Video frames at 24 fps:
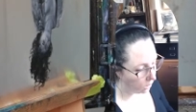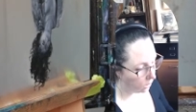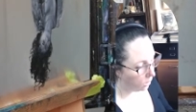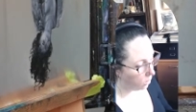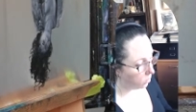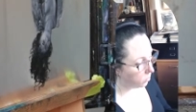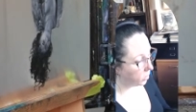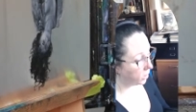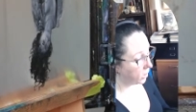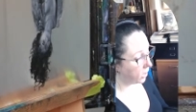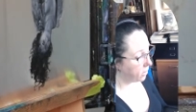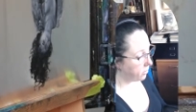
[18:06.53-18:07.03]

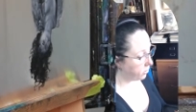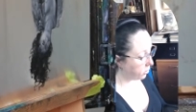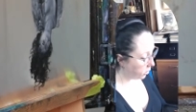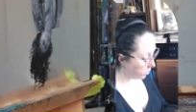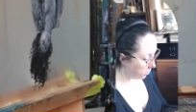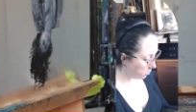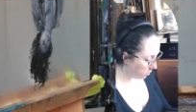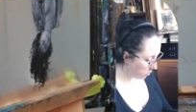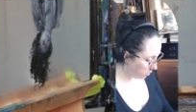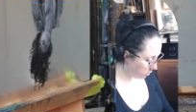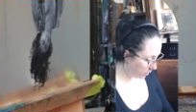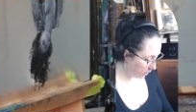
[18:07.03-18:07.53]
But life
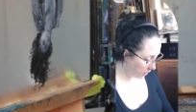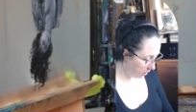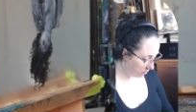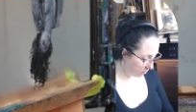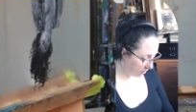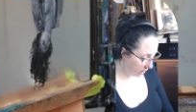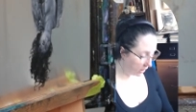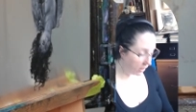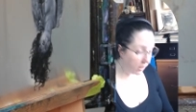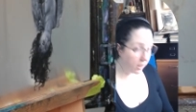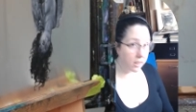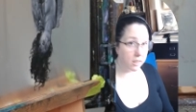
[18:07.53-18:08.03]
drawing was really
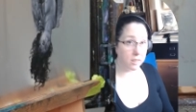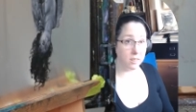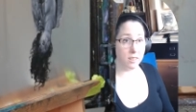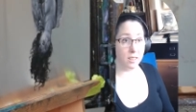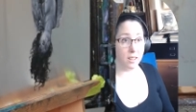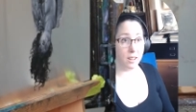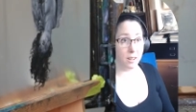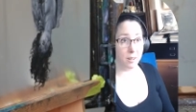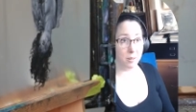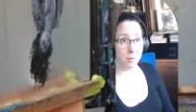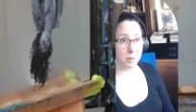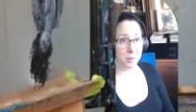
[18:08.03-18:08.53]
fun last
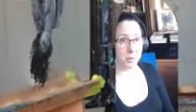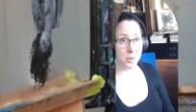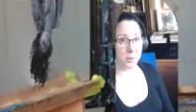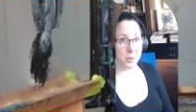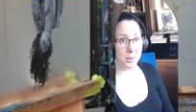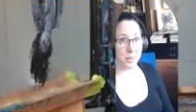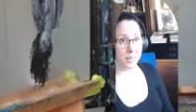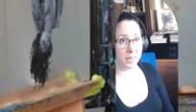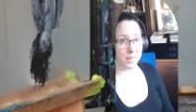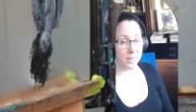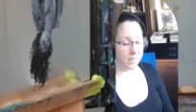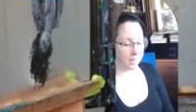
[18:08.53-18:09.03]
night. We were
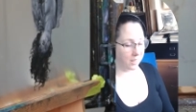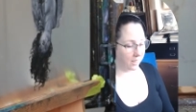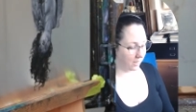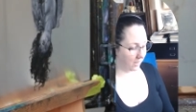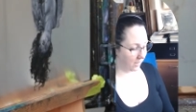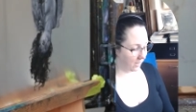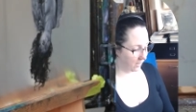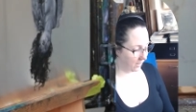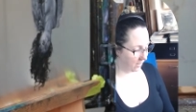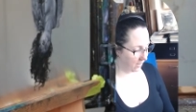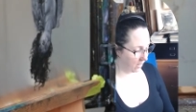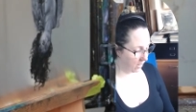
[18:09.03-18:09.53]
doing
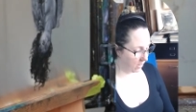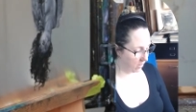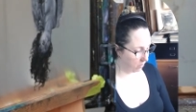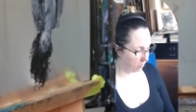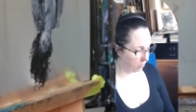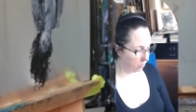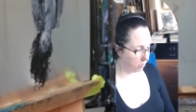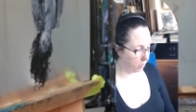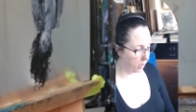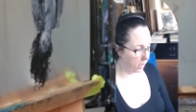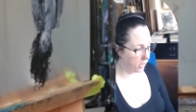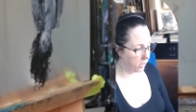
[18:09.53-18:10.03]

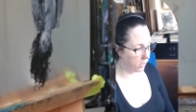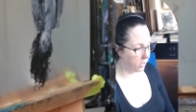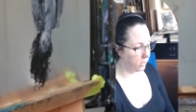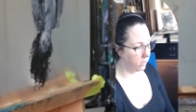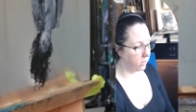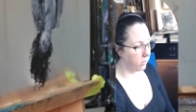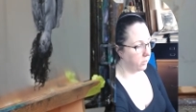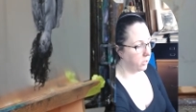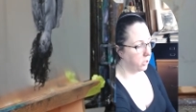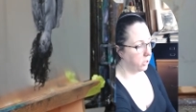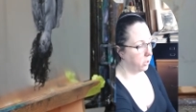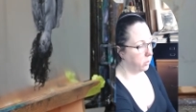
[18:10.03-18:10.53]
paintings
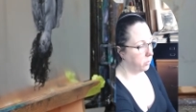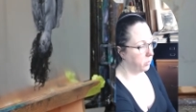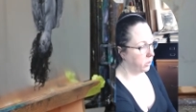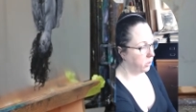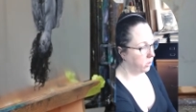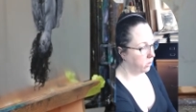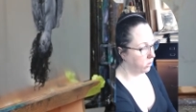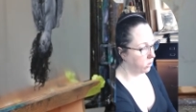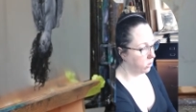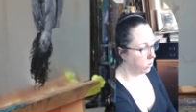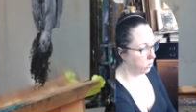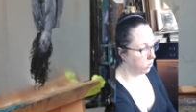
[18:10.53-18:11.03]
of a
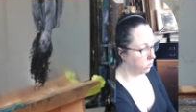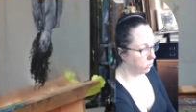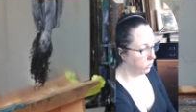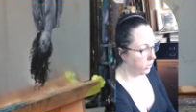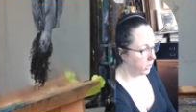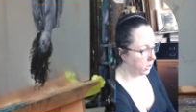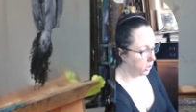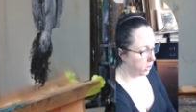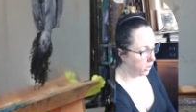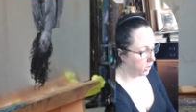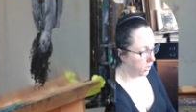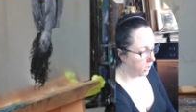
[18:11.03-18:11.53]
gentleman called
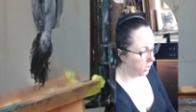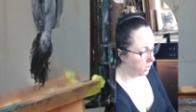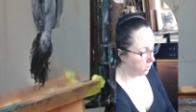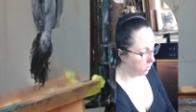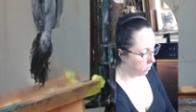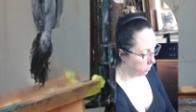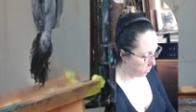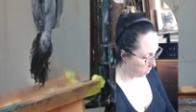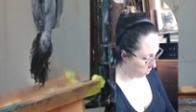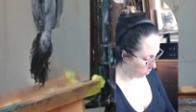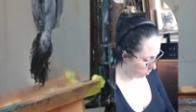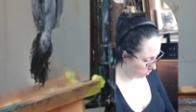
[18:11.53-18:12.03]
Richard. He's a
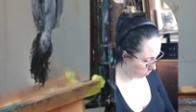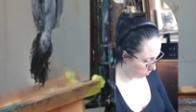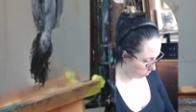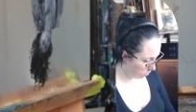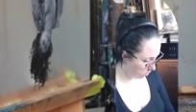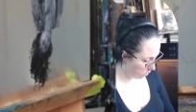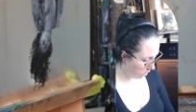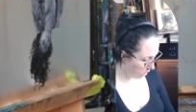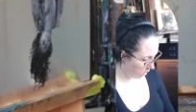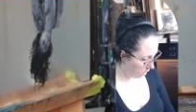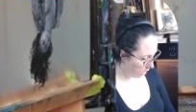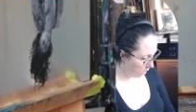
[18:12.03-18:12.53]
model,
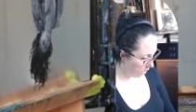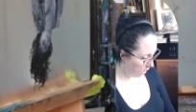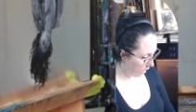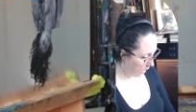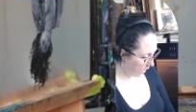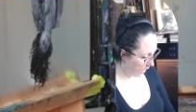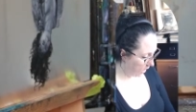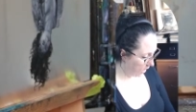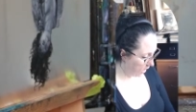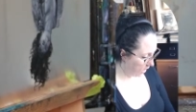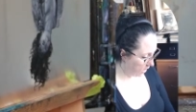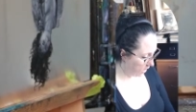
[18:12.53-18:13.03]

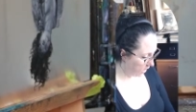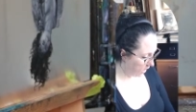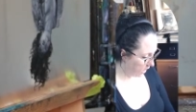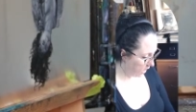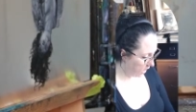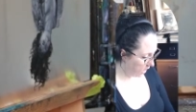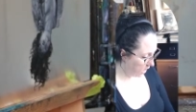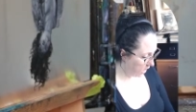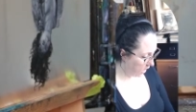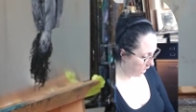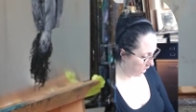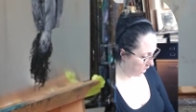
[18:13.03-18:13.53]
and
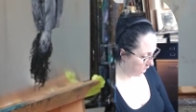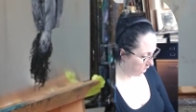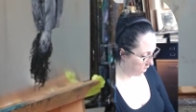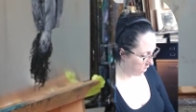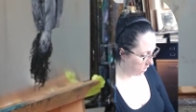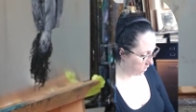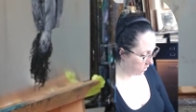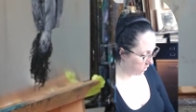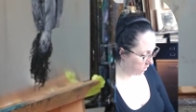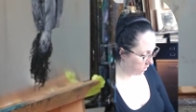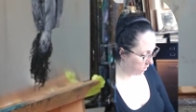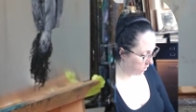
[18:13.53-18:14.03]
he
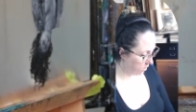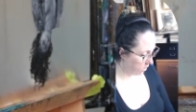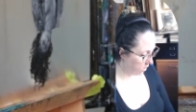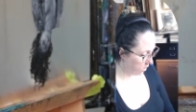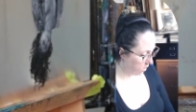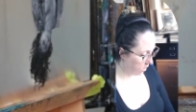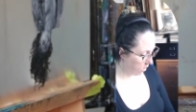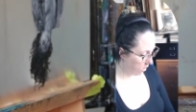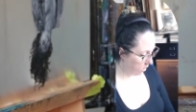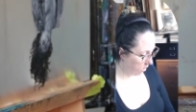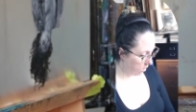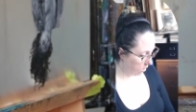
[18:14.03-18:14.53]
has
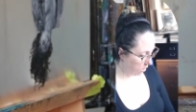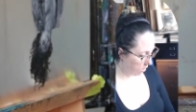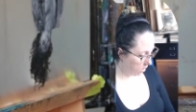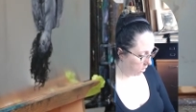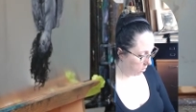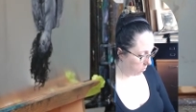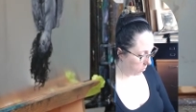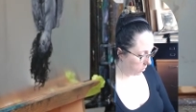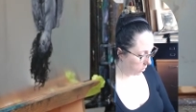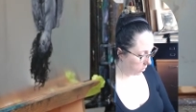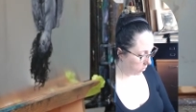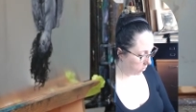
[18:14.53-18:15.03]
the
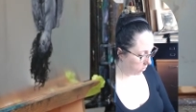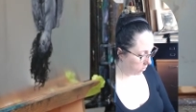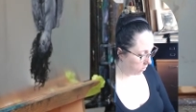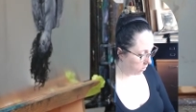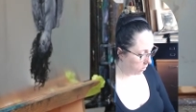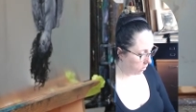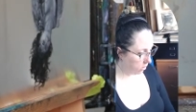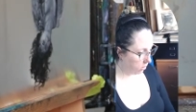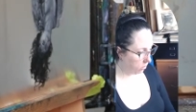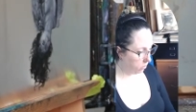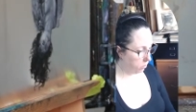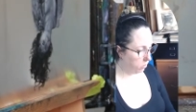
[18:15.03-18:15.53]

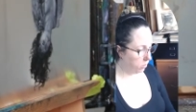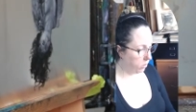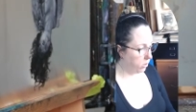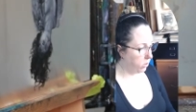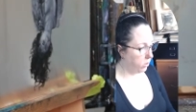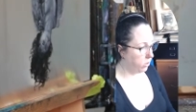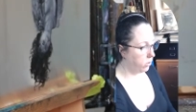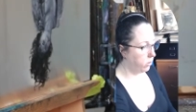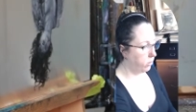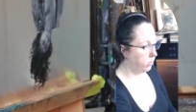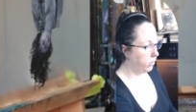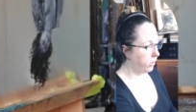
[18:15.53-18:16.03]
most
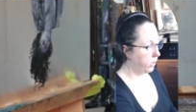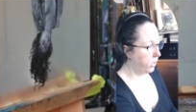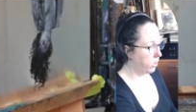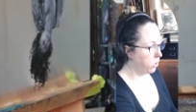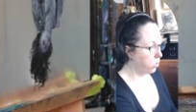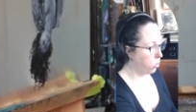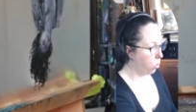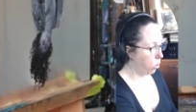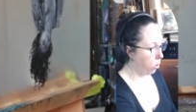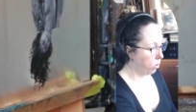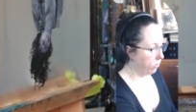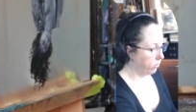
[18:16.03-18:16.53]
beautifully
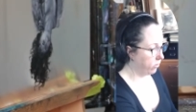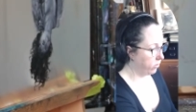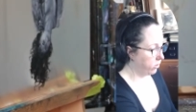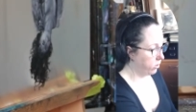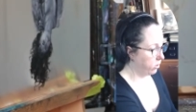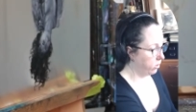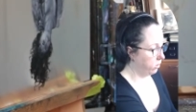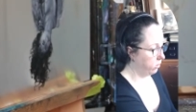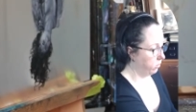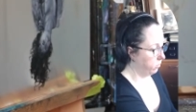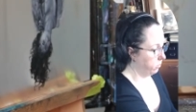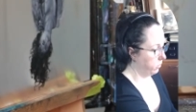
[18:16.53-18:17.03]
coiffed
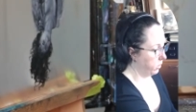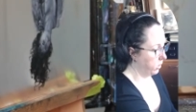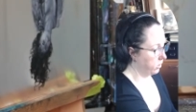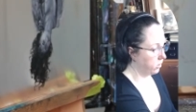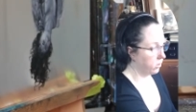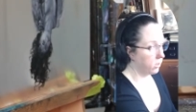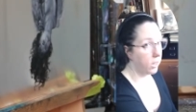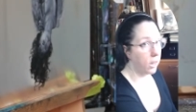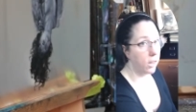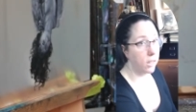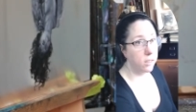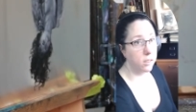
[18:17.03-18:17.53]

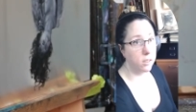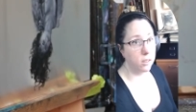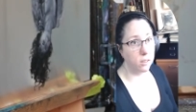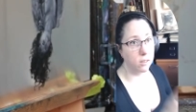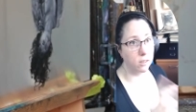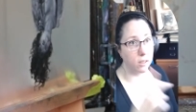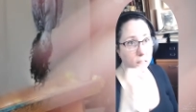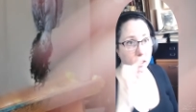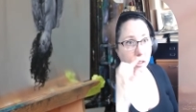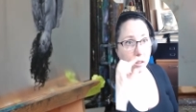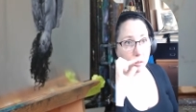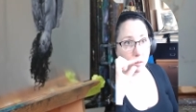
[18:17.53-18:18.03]
mustache. It's
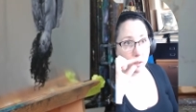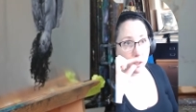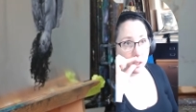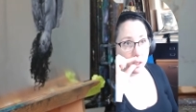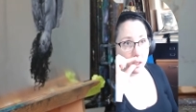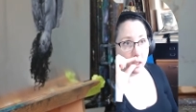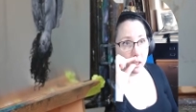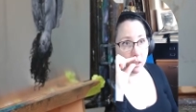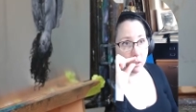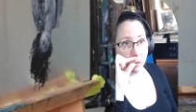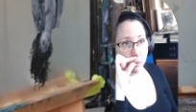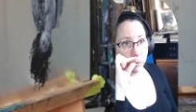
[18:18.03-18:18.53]
like a really
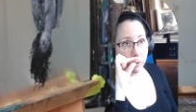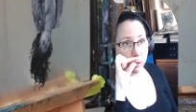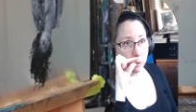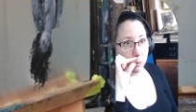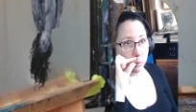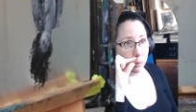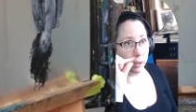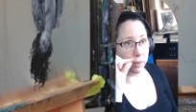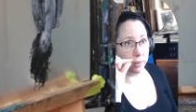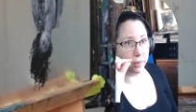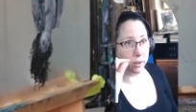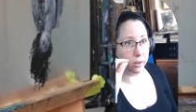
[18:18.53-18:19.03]
nice full
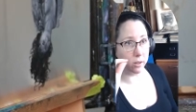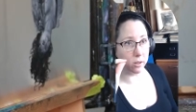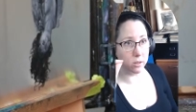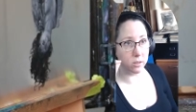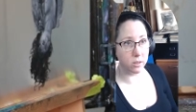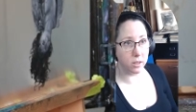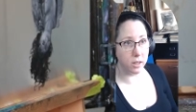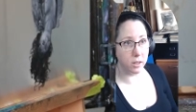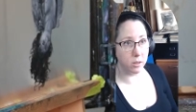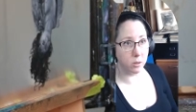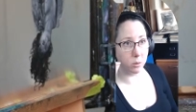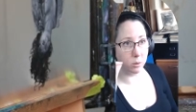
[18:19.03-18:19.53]
one that goes
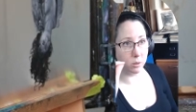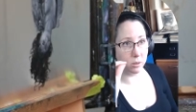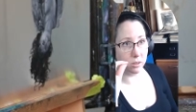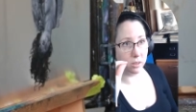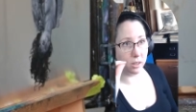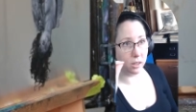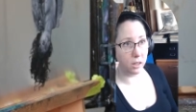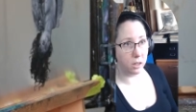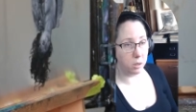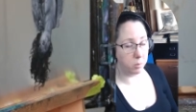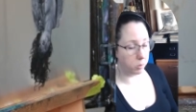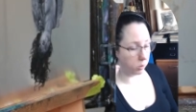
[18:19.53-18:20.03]
out to a
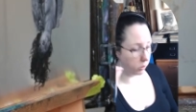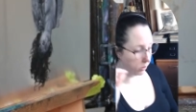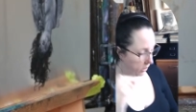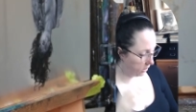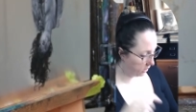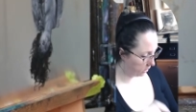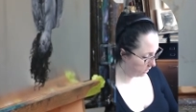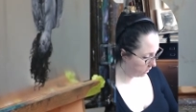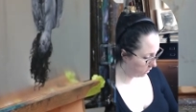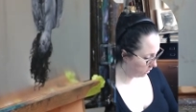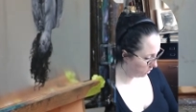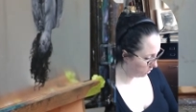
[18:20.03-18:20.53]
skinny
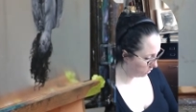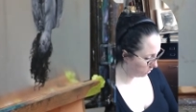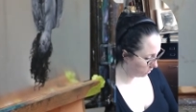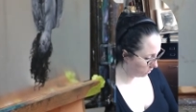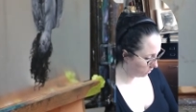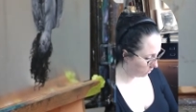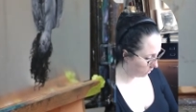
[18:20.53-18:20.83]
point, and he uses